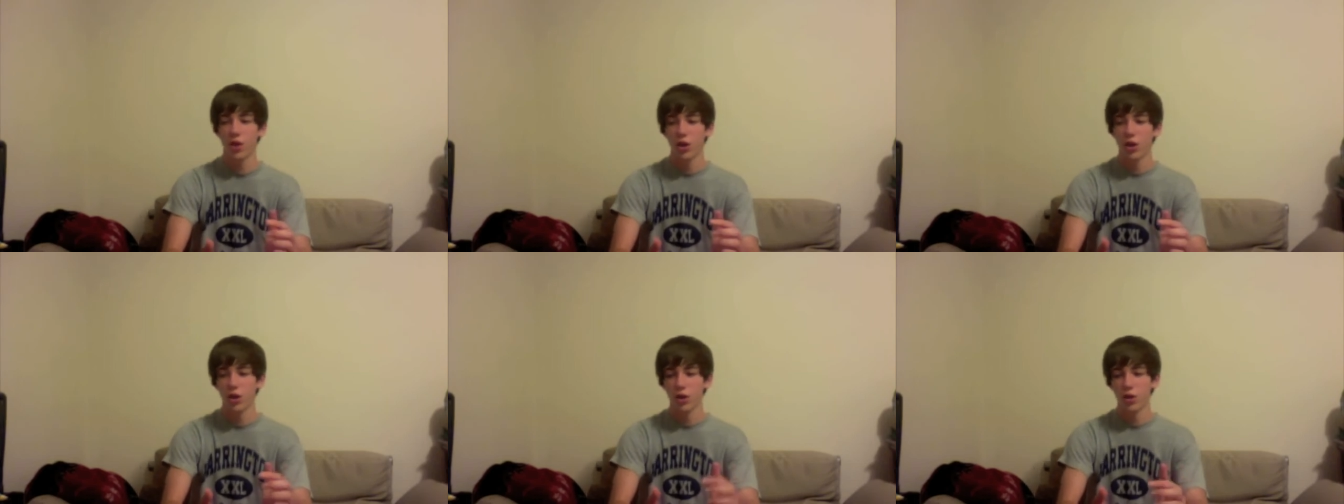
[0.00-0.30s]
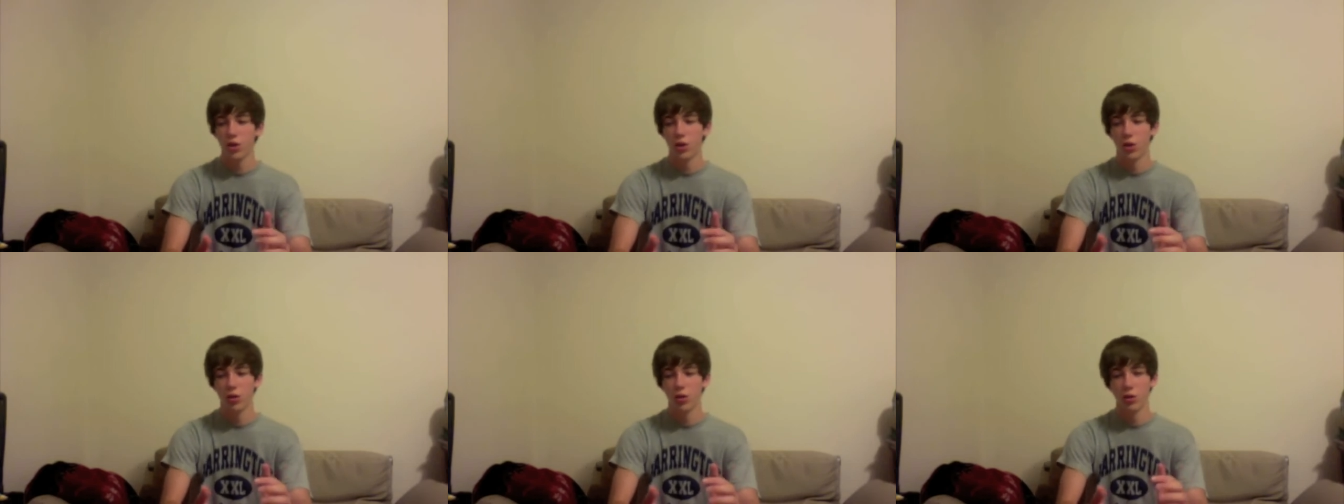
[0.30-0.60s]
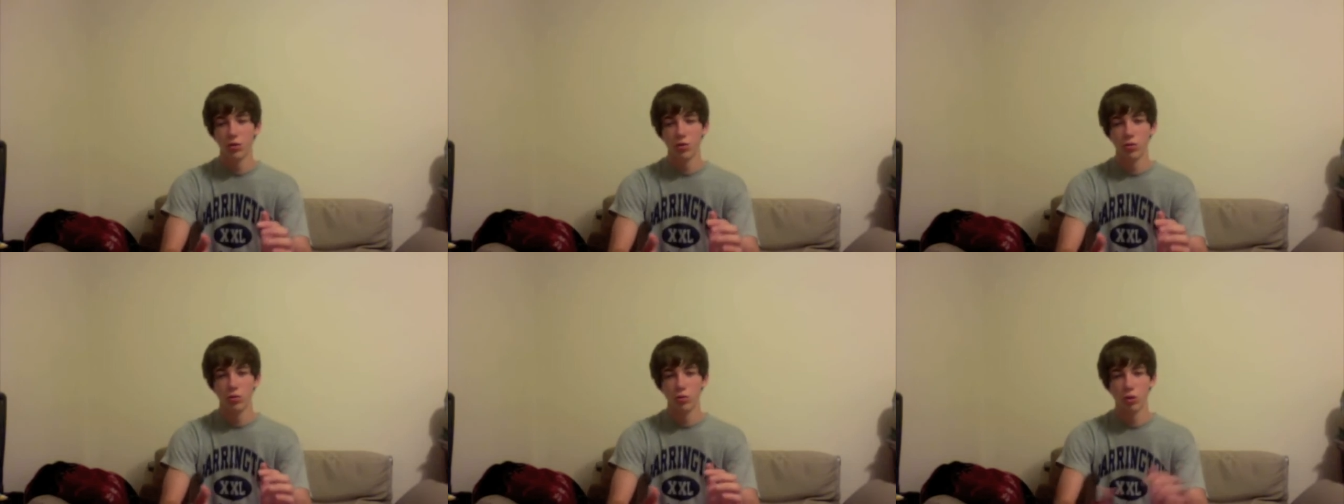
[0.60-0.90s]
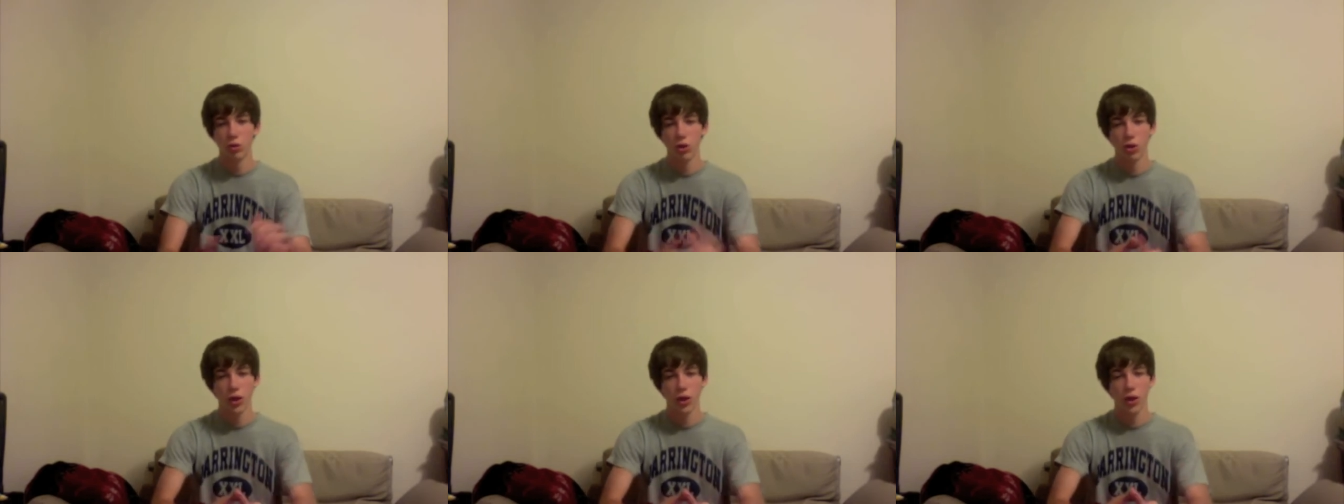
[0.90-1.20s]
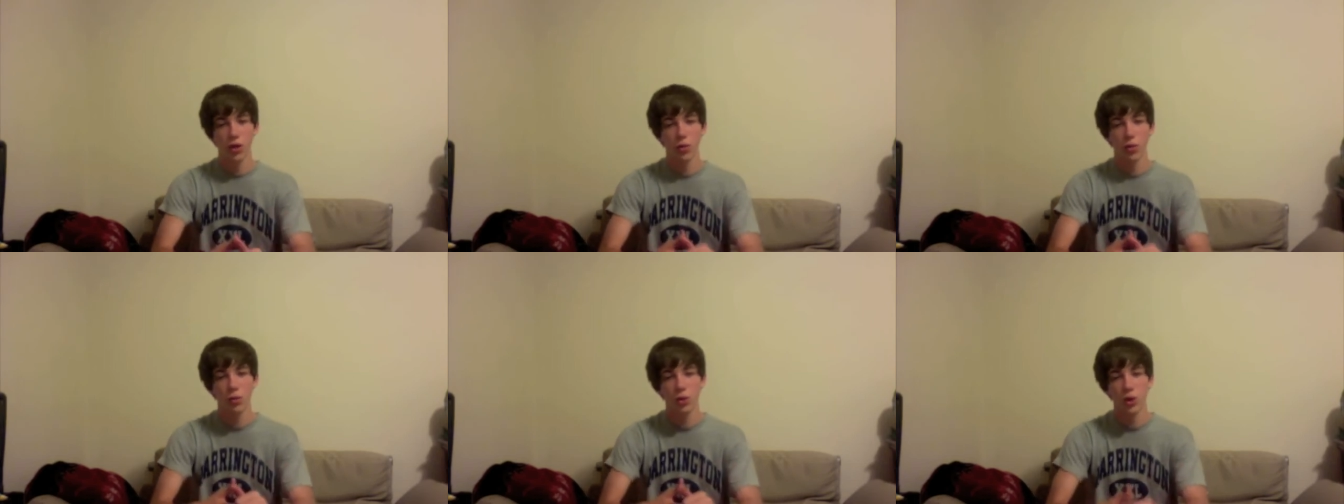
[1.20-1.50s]
you know, you look like
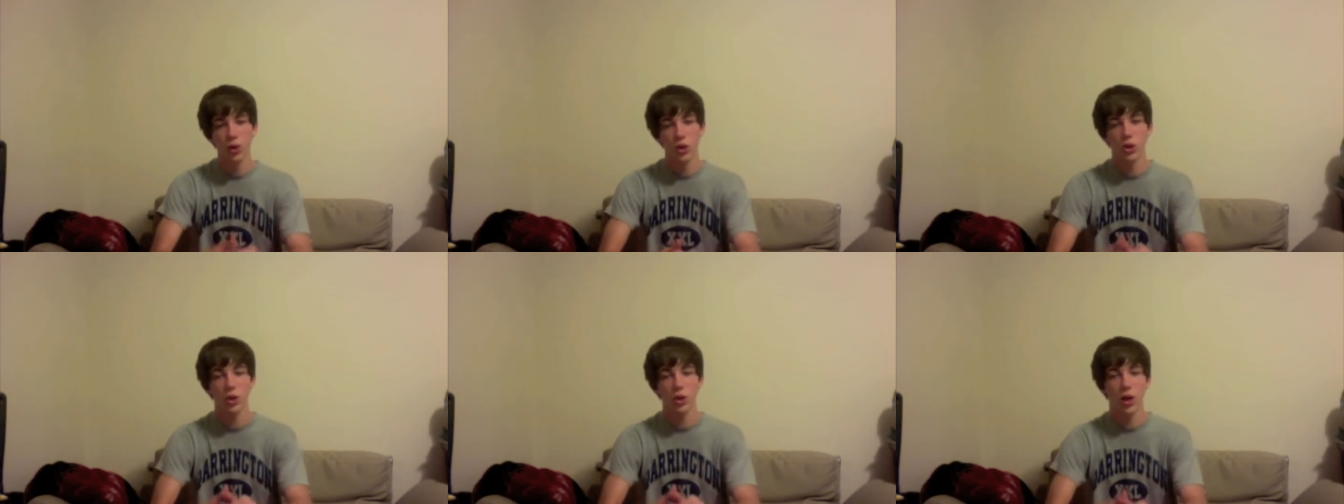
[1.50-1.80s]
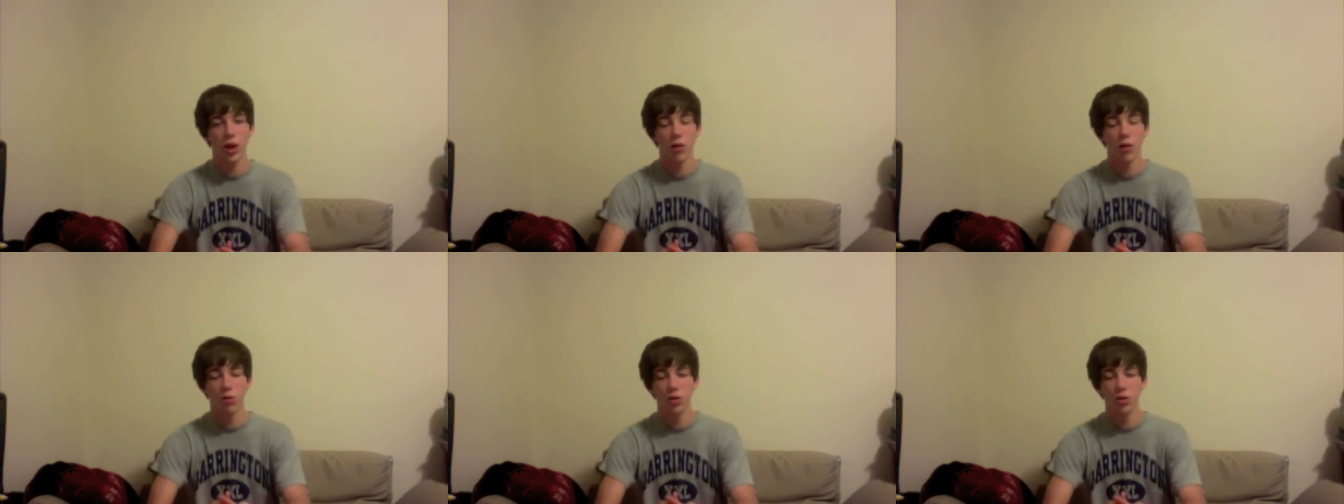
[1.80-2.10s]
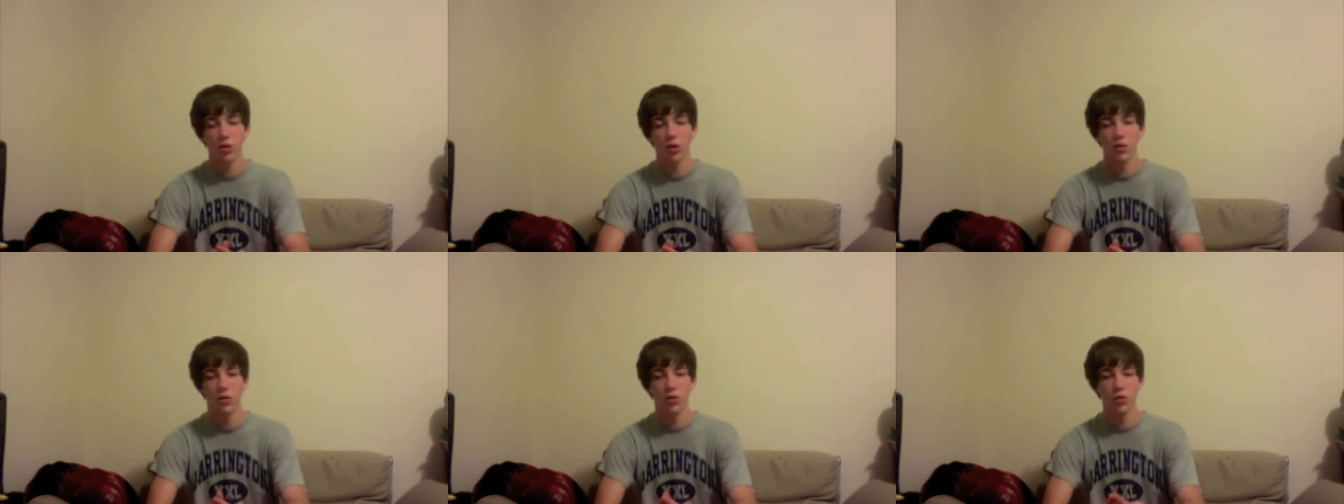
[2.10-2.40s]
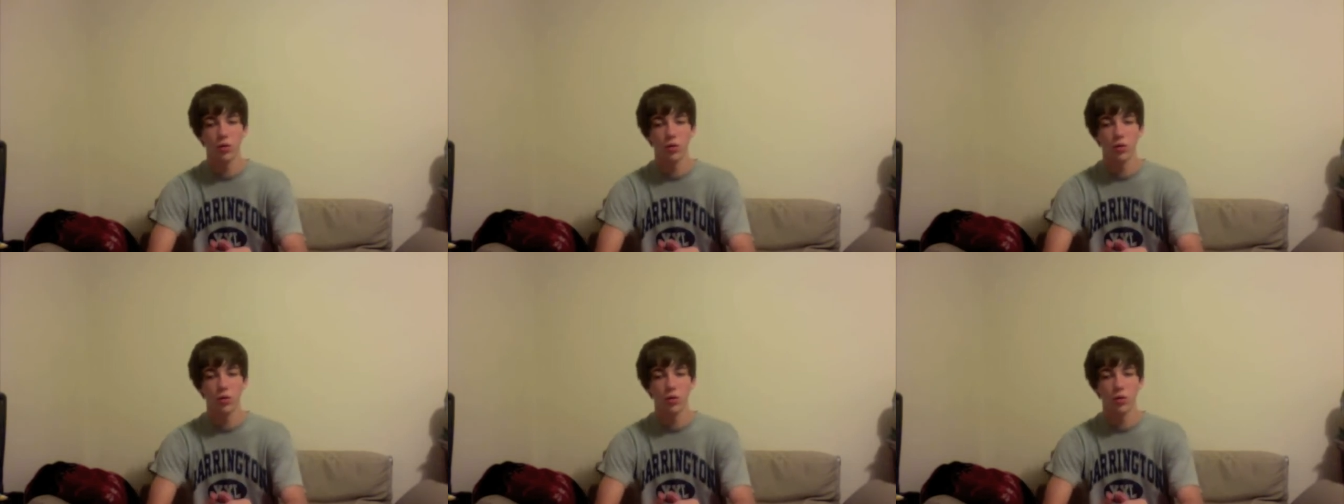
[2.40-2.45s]
you really tried with this,